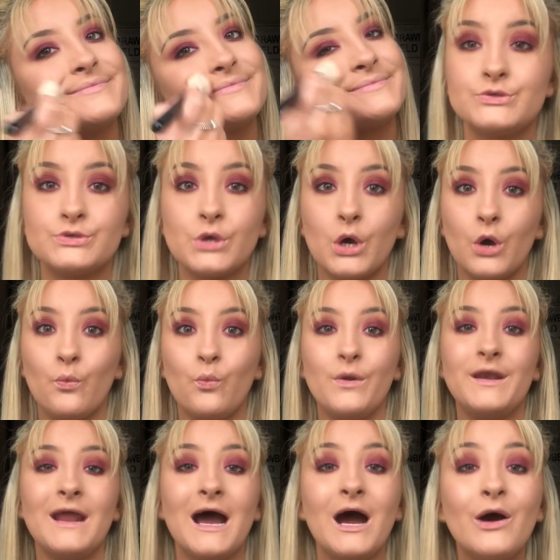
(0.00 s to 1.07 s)
So we're
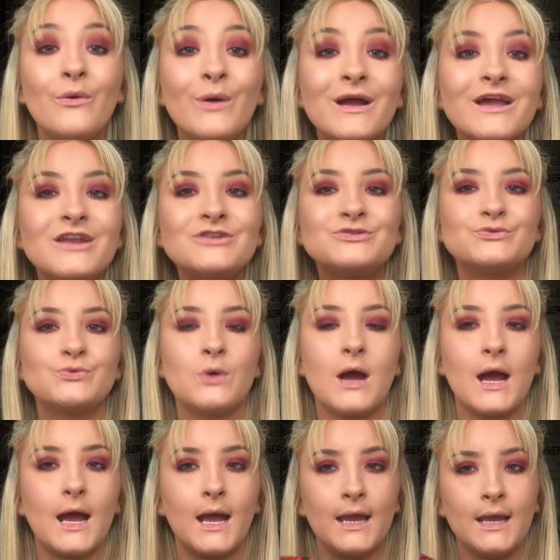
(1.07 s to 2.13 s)
now gonna
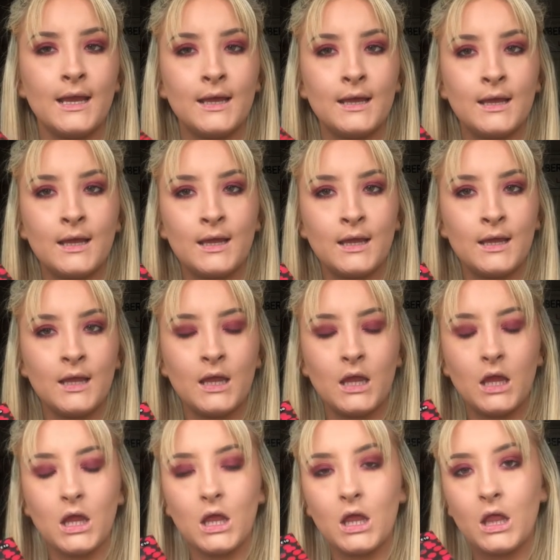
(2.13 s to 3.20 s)
try
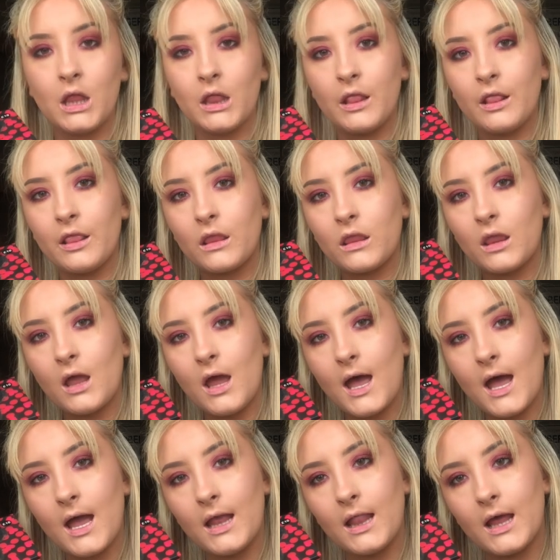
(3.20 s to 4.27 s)
the
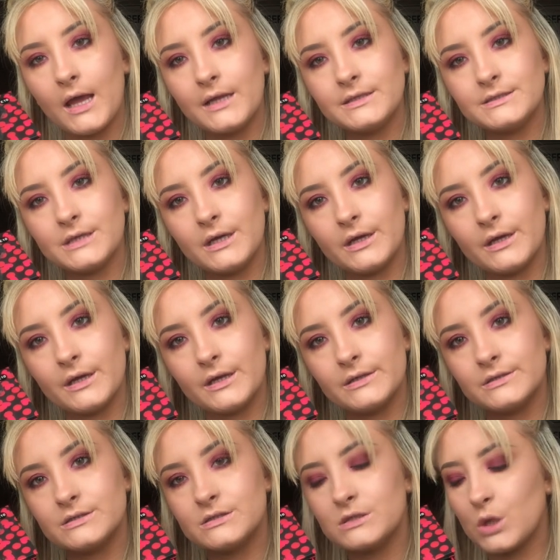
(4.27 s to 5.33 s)

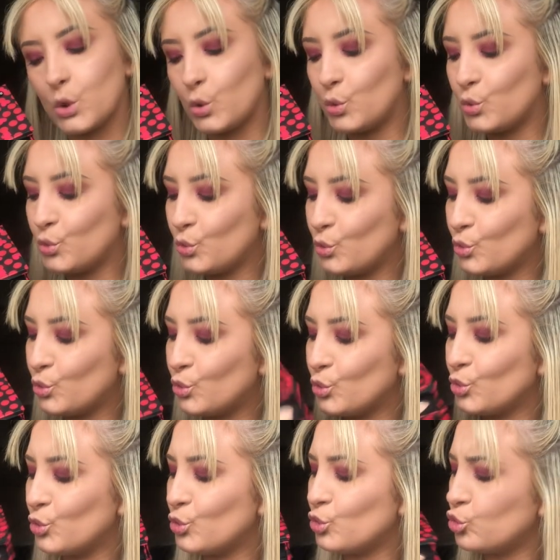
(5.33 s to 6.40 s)
highlighters. Ooh.
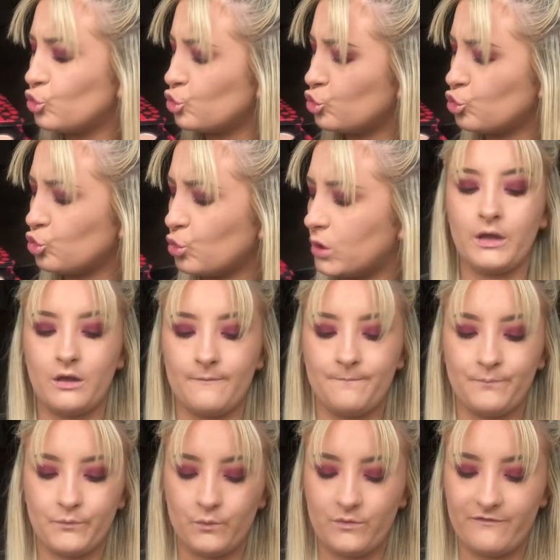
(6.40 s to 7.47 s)
Okay,
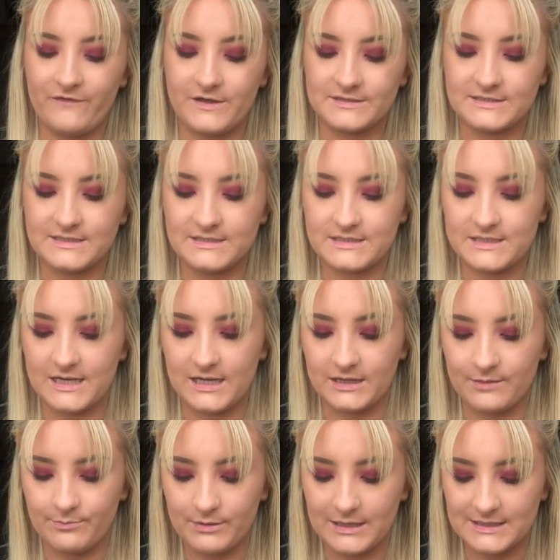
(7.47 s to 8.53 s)
we first need to take
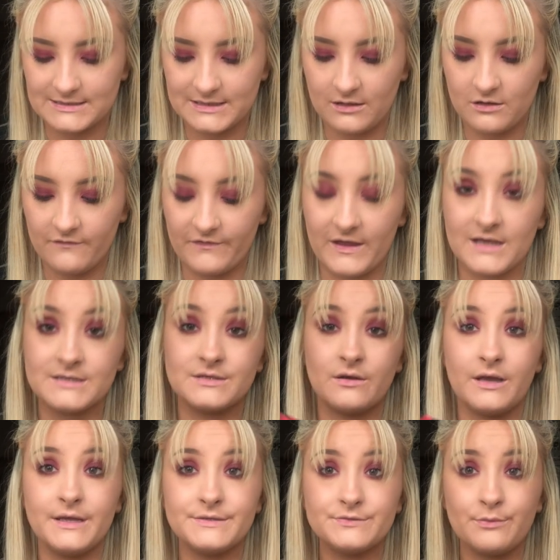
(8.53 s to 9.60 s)
the plastic off that, so
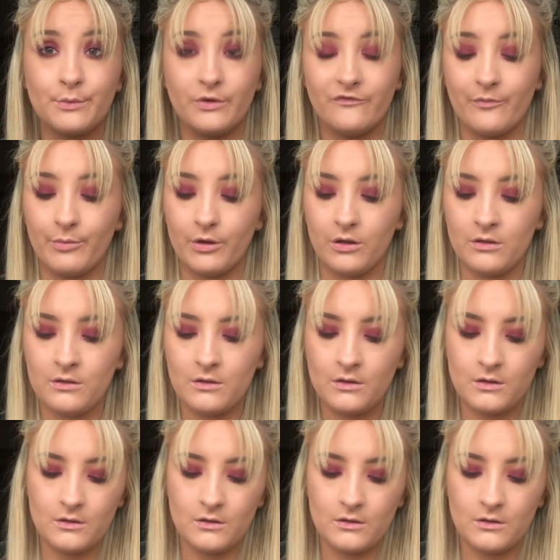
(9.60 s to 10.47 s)
it is removable.